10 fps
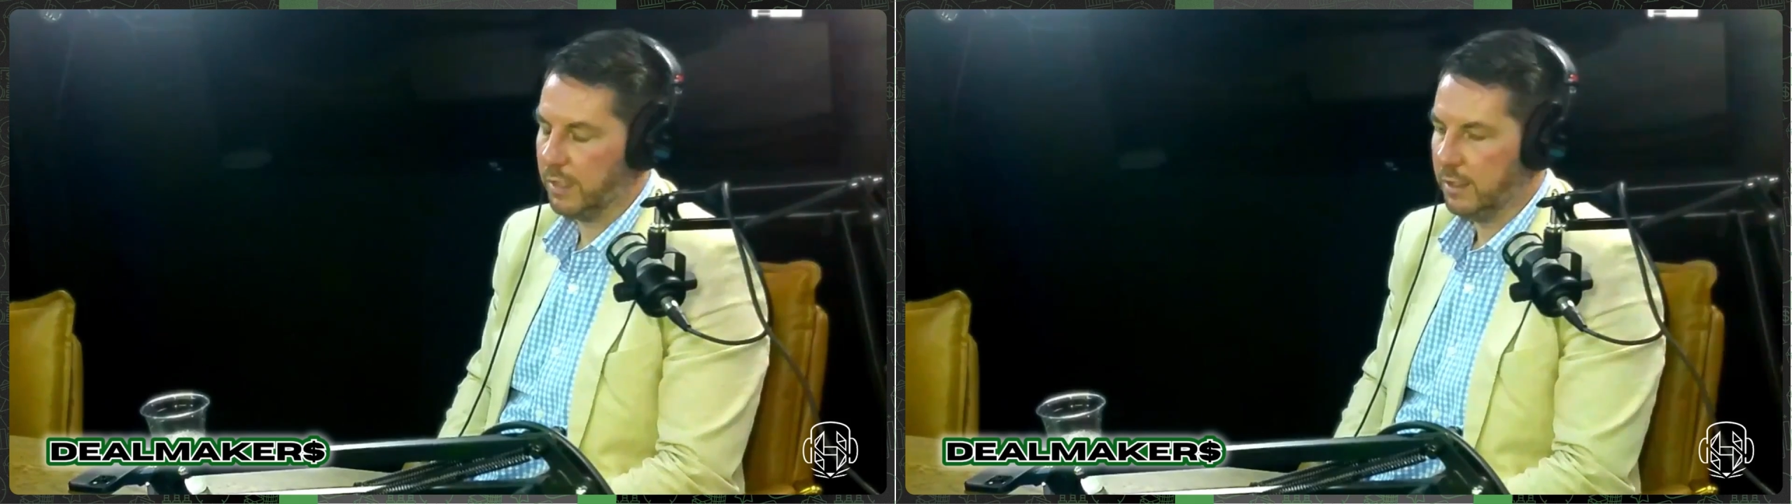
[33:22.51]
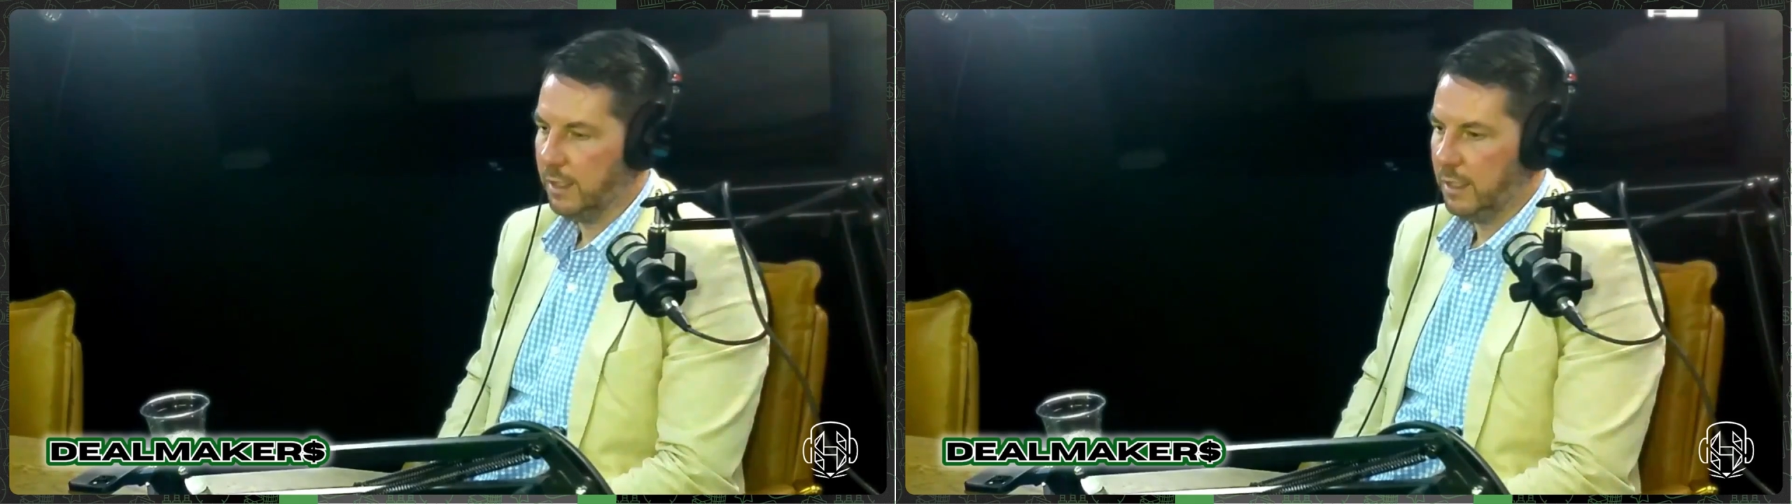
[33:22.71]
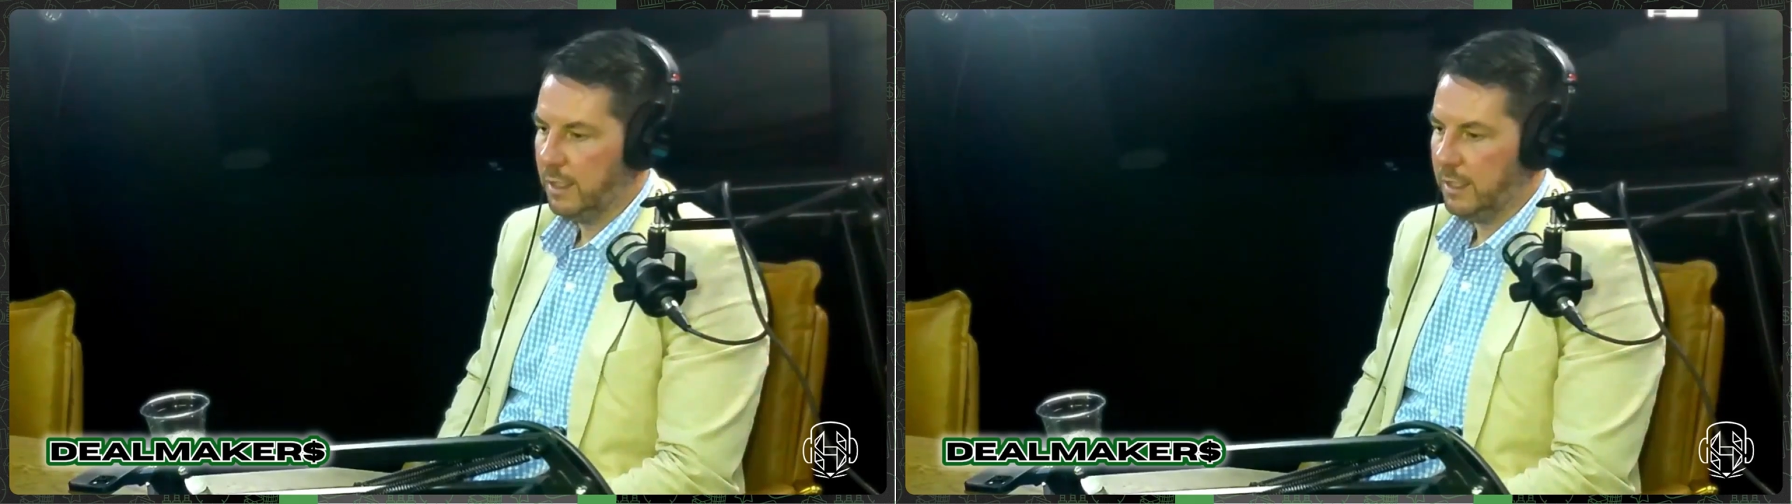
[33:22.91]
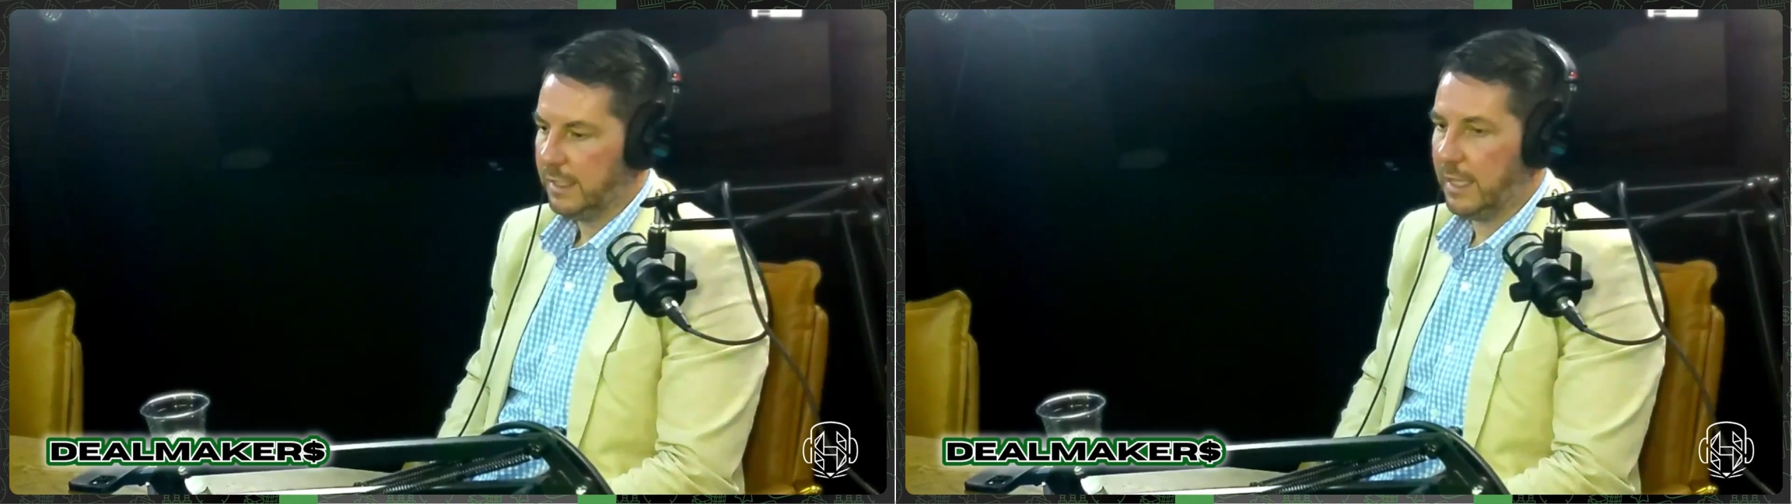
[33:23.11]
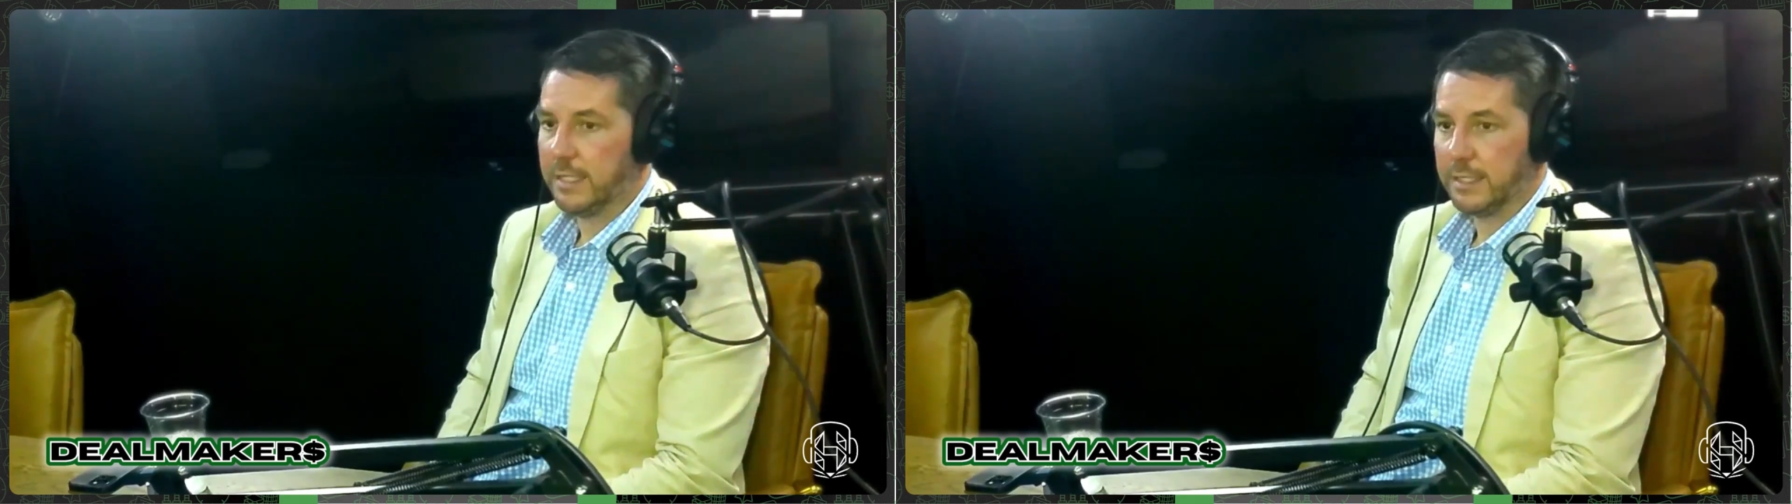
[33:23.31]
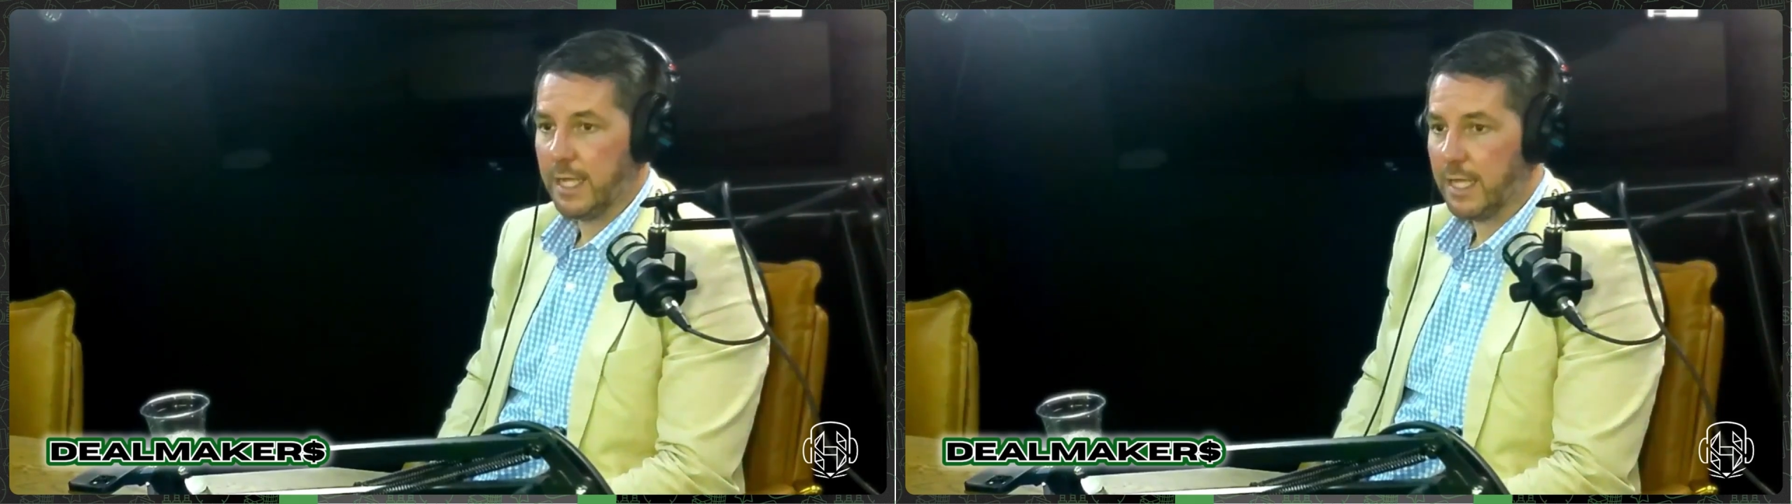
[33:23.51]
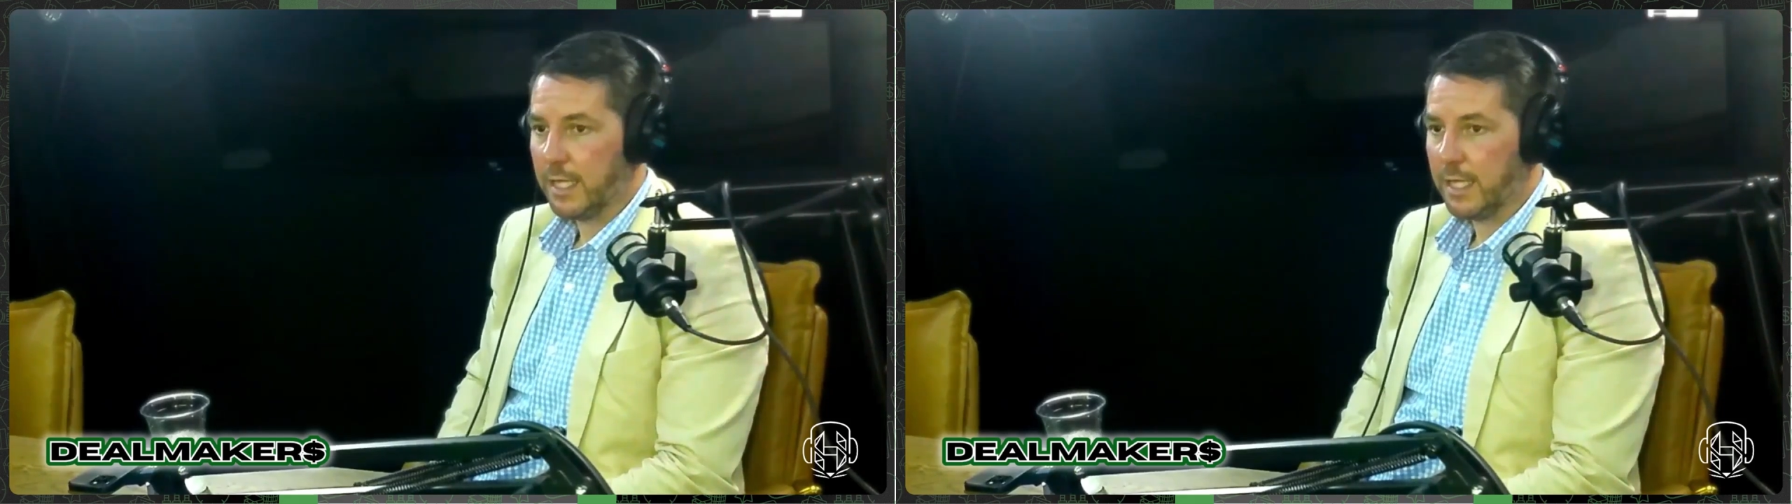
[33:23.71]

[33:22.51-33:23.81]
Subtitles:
But Class